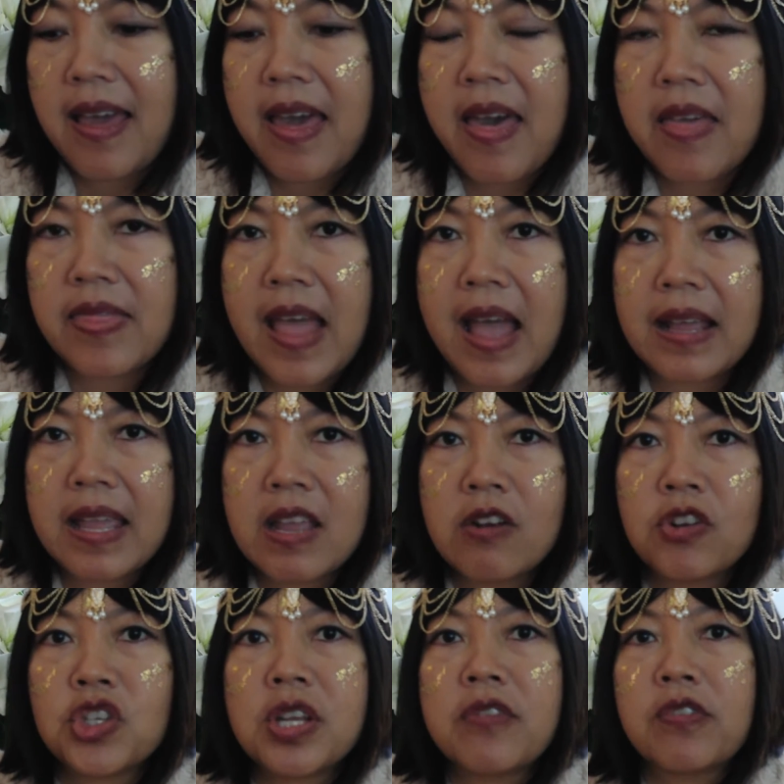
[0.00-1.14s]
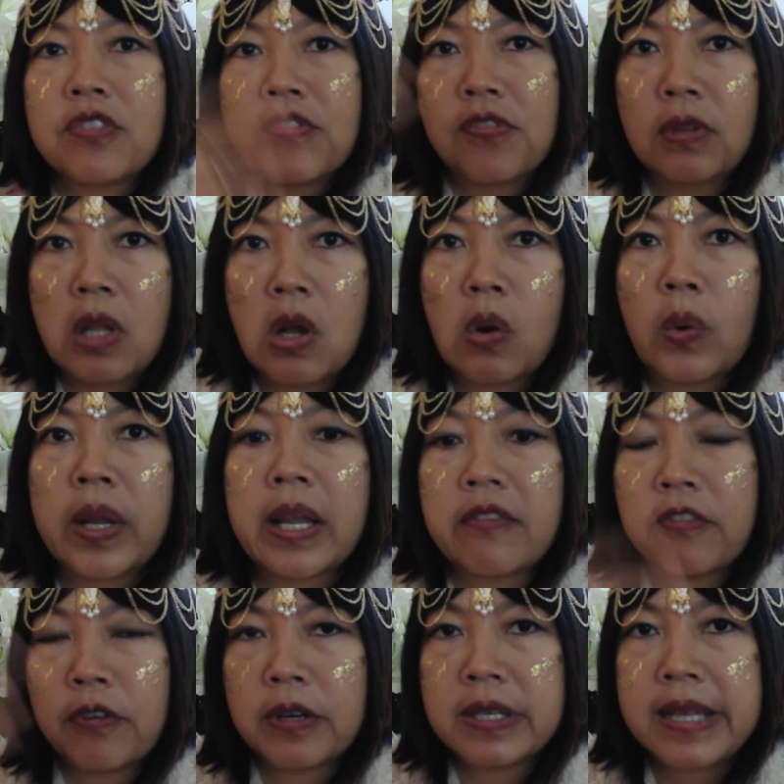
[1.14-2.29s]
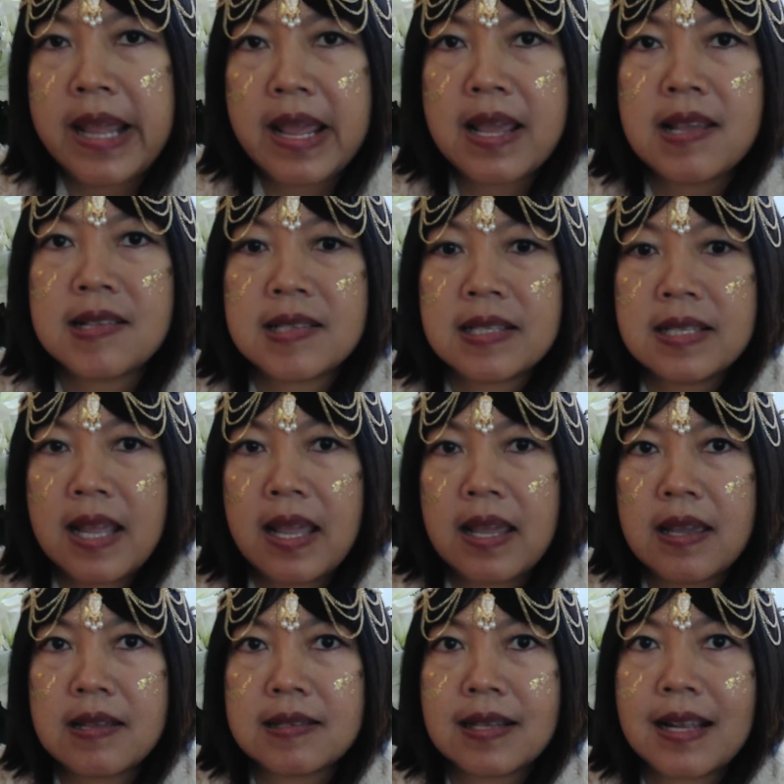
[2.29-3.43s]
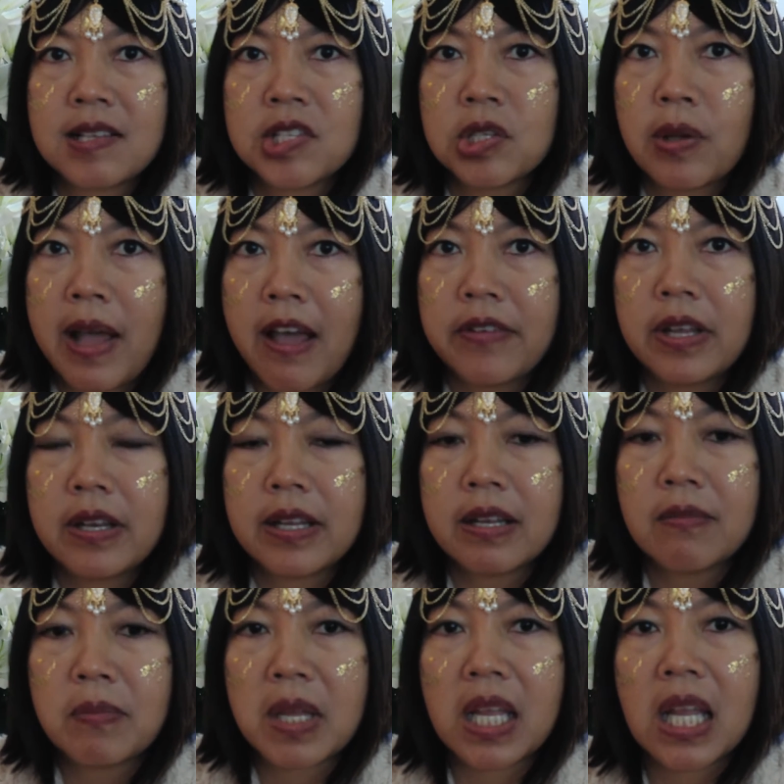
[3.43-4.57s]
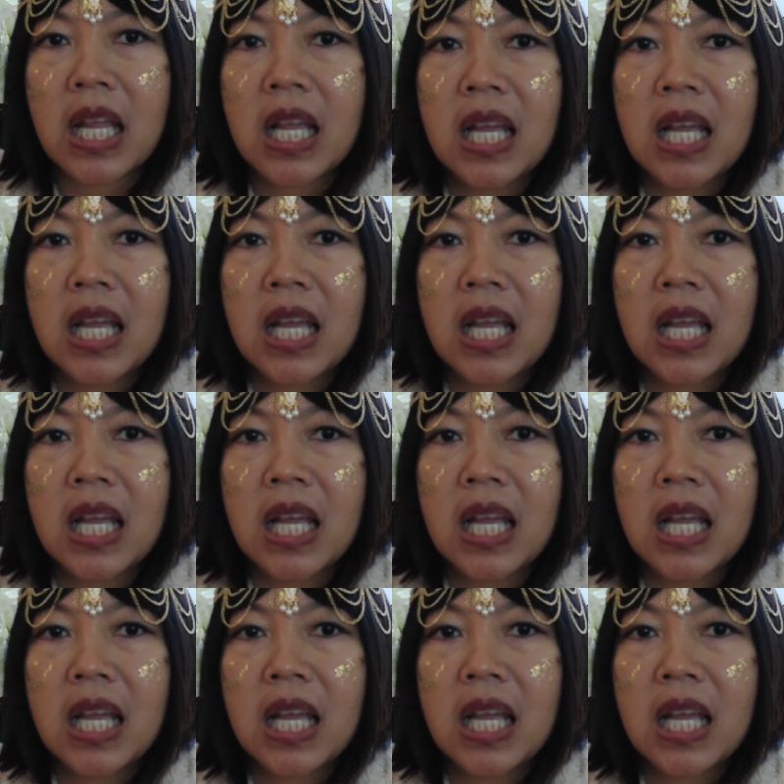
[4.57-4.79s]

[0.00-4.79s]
and that energy was flowing for days and days, and I still have it in me,